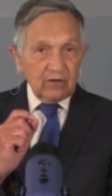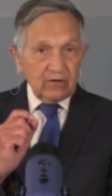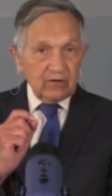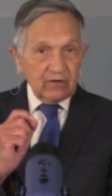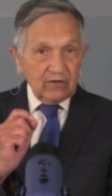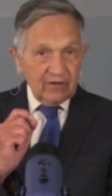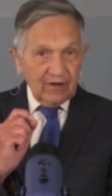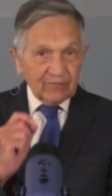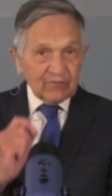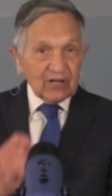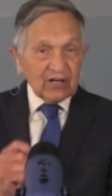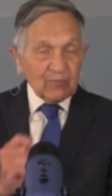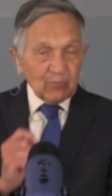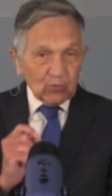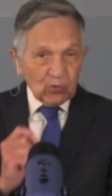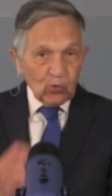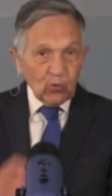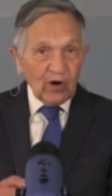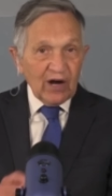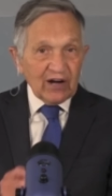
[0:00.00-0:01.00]
you have to give him
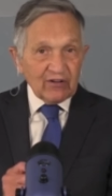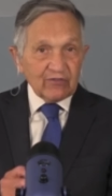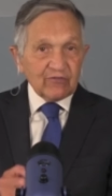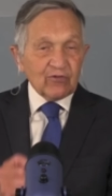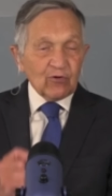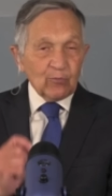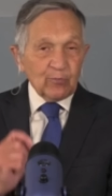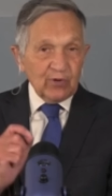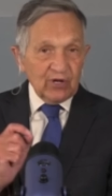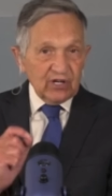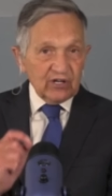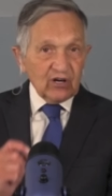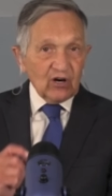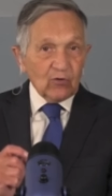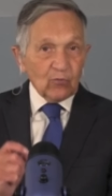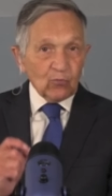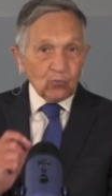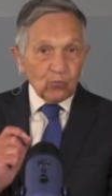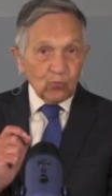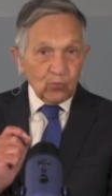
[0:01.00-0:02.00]
credit for being a
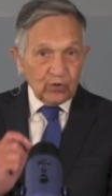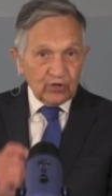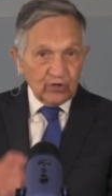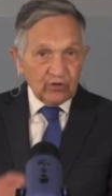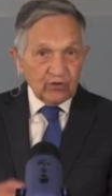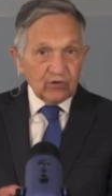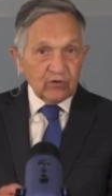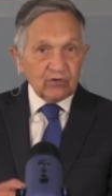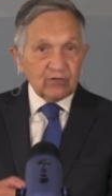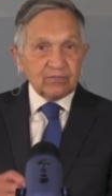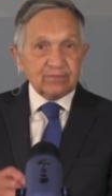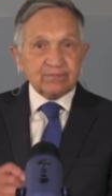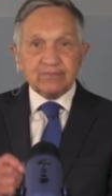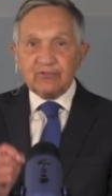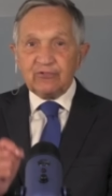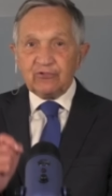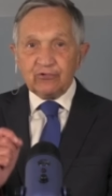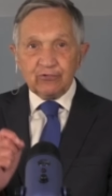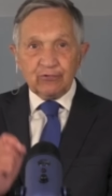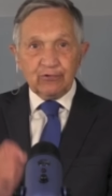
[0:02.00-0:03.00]
real
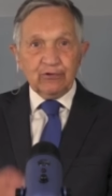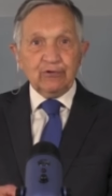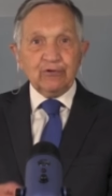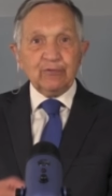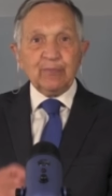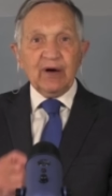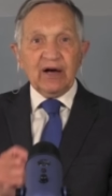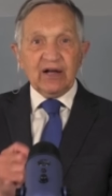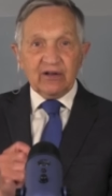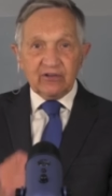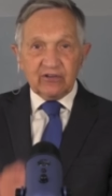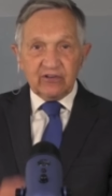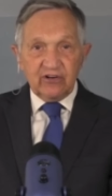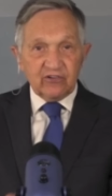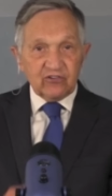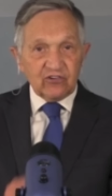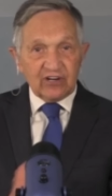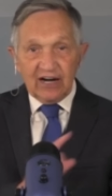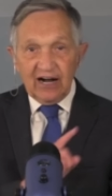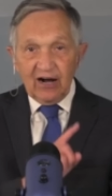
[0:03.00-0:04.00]
shrewd
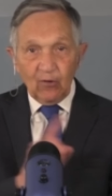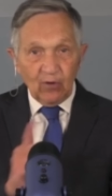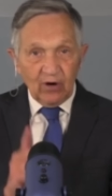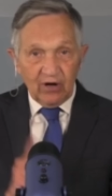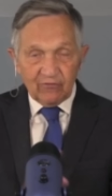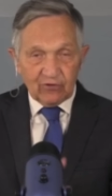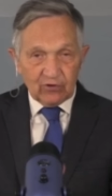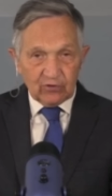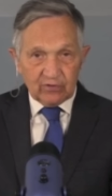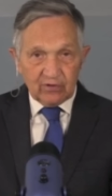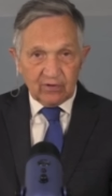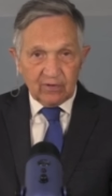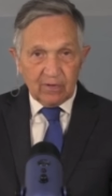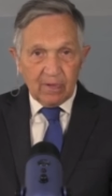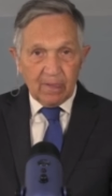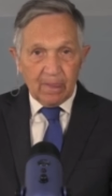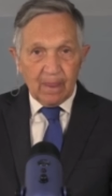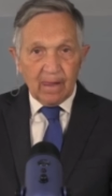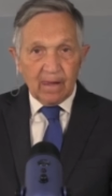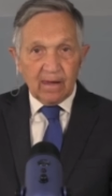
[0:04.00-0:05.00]
politician. However,
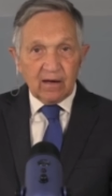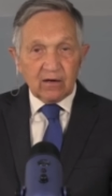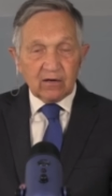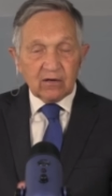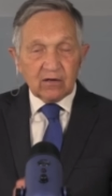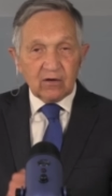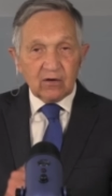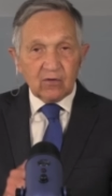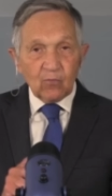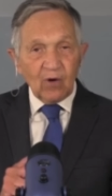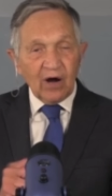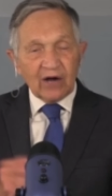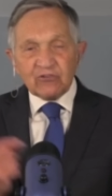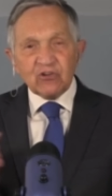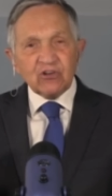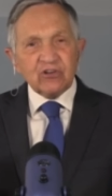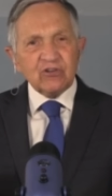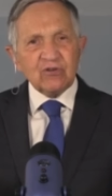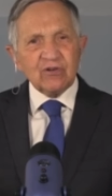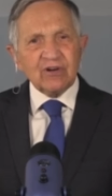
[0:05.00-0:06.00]
why
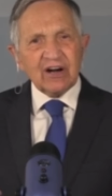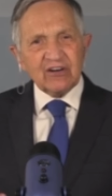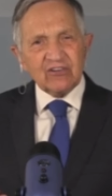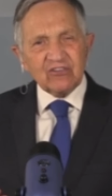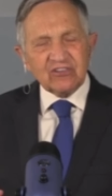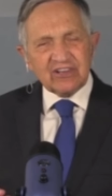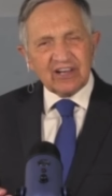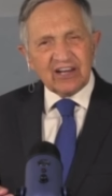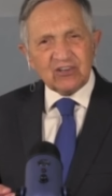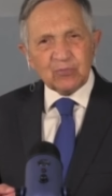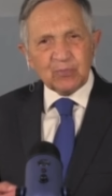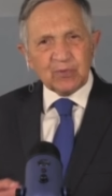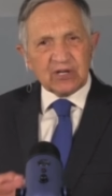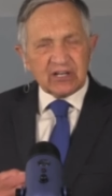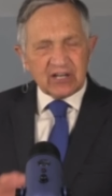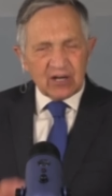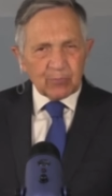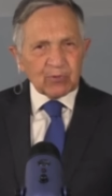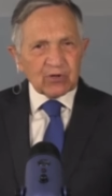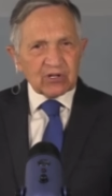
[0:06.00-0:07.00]
should the United States be
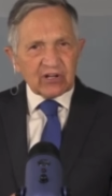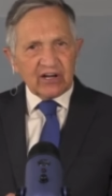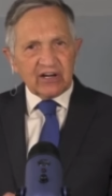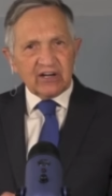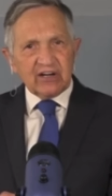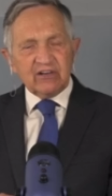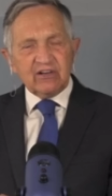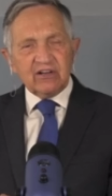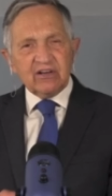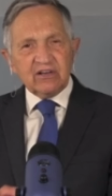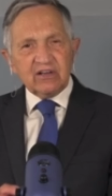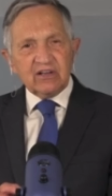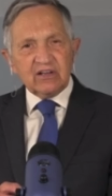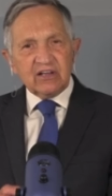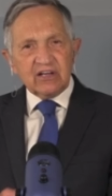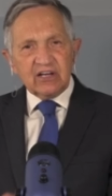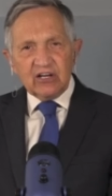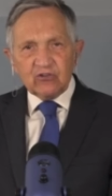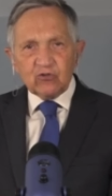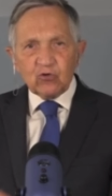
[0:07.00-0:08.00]
manipulated
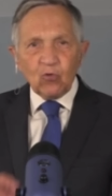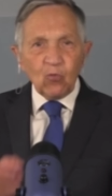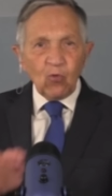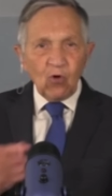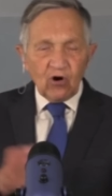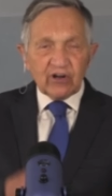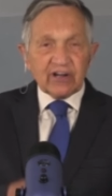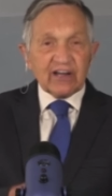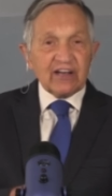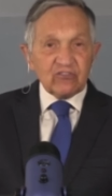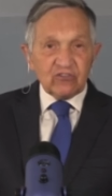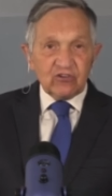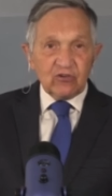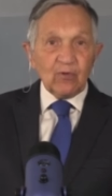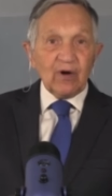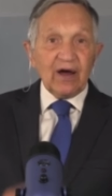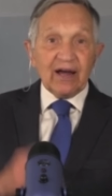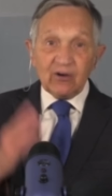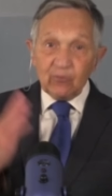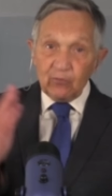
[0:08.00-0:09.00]
into war against
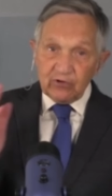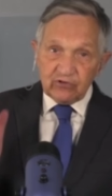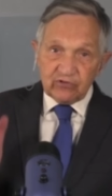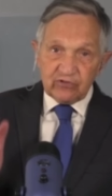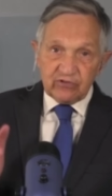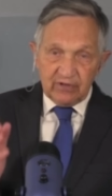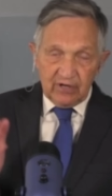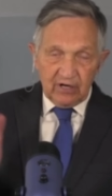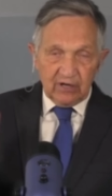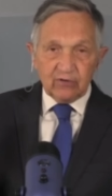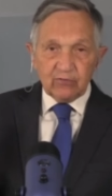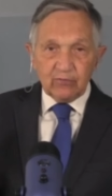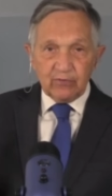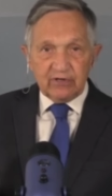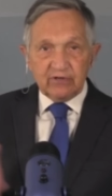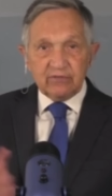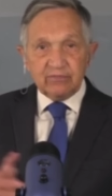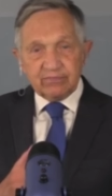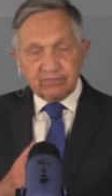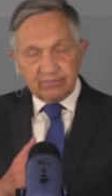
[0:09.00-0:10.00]
Iraq, which, you know,
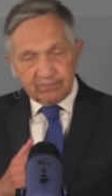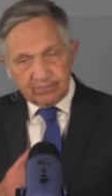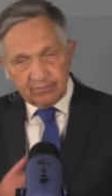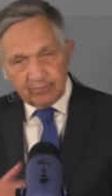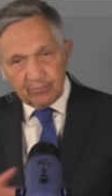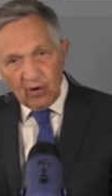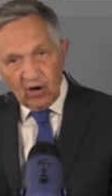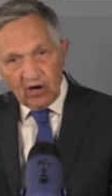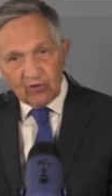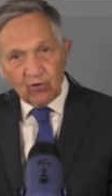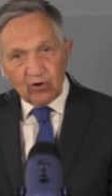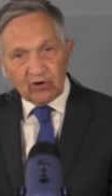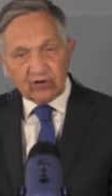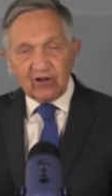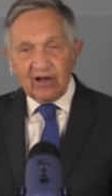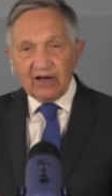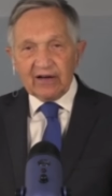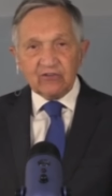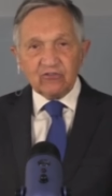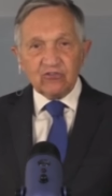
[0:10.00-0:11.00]
we bought hook,
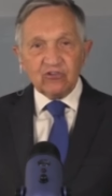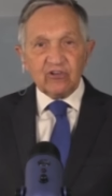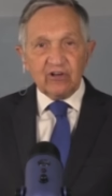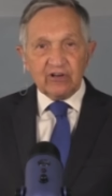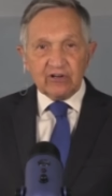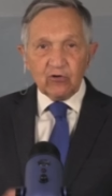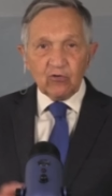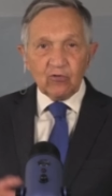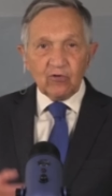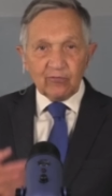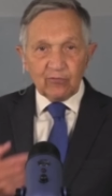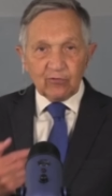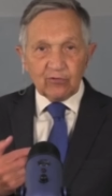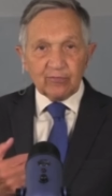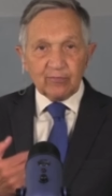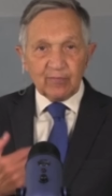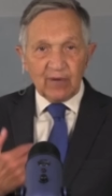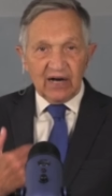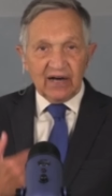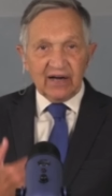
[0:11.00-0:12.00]
line, and sinker over
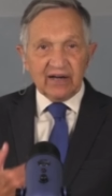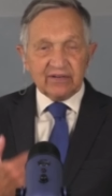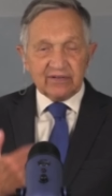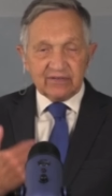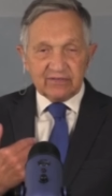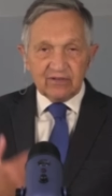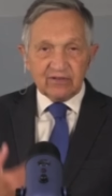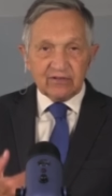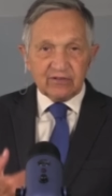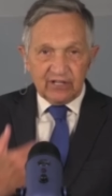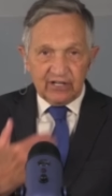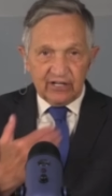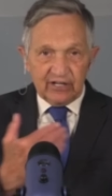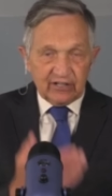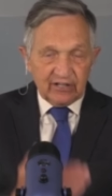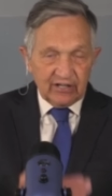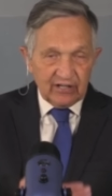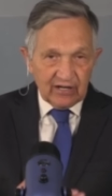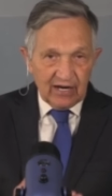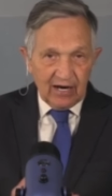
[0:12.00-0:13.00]
my
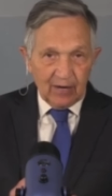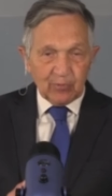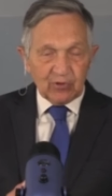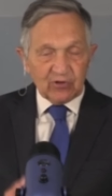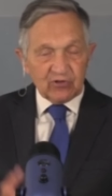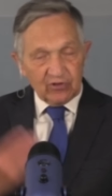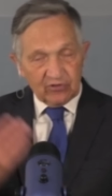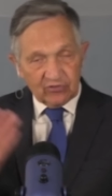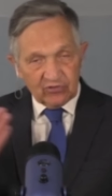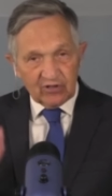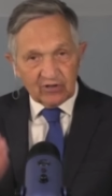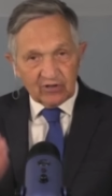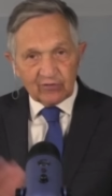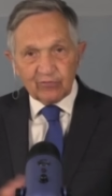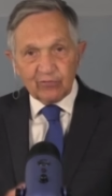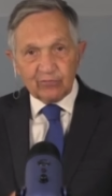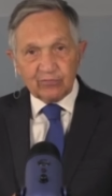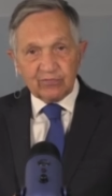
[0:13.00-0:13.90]
leading the opposition,